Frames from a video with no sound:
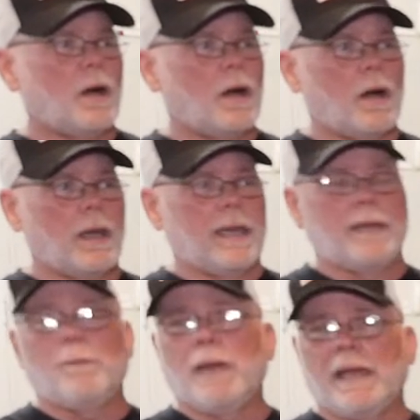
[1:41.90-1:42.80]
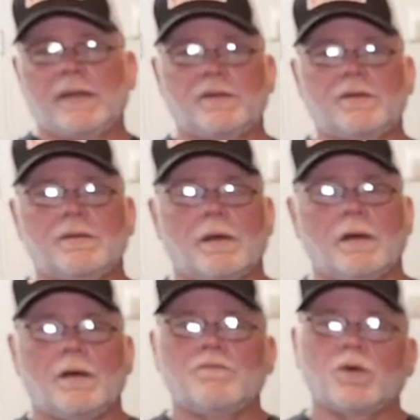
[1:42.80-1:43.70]
a band
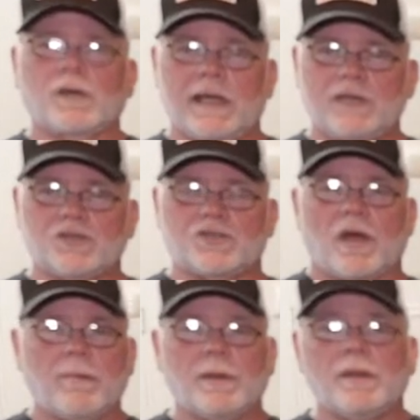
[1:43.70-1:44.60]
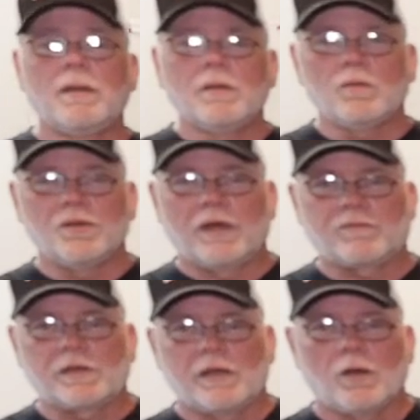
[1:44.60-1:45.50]
for a cage assignment will
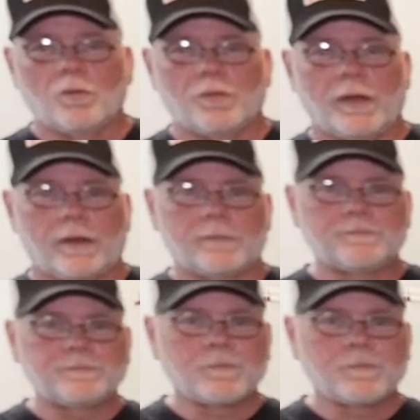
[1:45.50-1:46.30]
definitely help there.